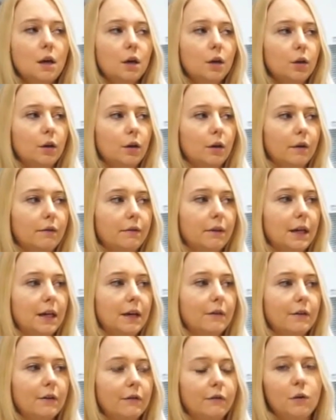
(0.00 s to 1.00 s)
I think
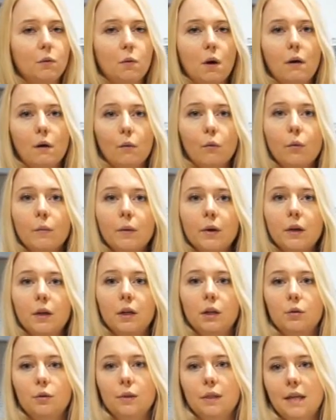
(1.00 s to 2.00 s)
even if you are a woman
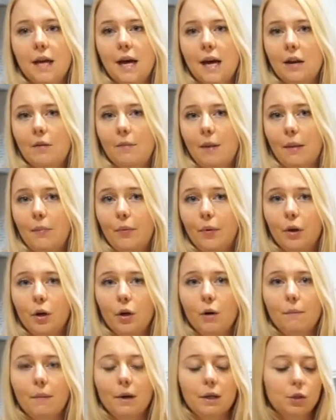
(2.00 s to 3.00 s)
and you're scared about putting
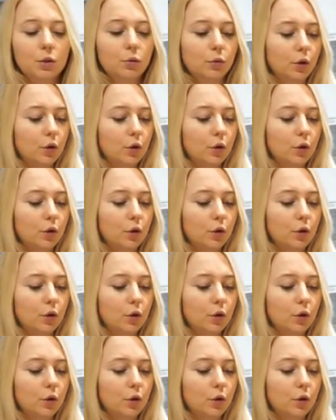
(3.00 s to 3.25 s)
on muscle, you're